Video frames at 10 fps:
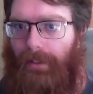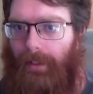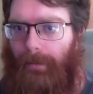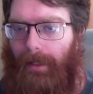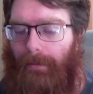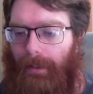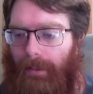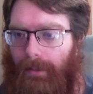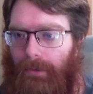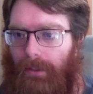about,
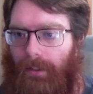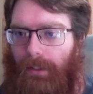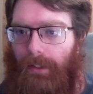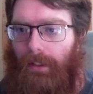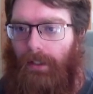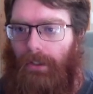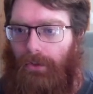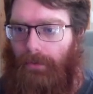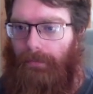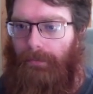because
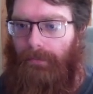you're